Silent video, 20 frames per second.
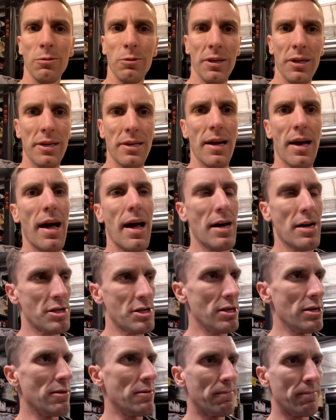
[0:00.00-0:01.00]
and the dash
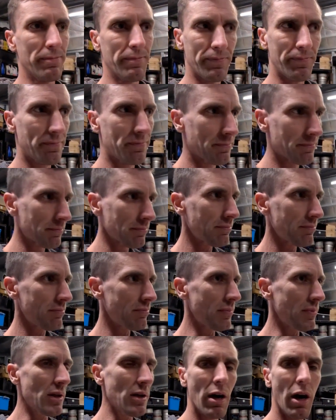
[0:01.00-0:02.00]
and
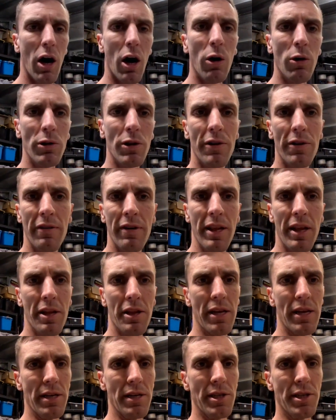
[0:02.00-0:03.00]
a whole lot of other
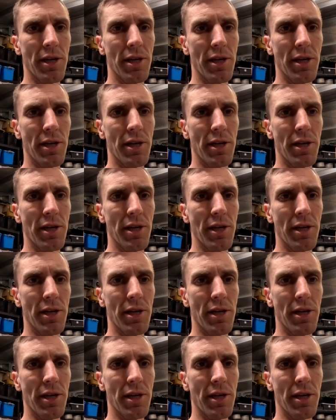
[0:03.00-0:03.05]
things.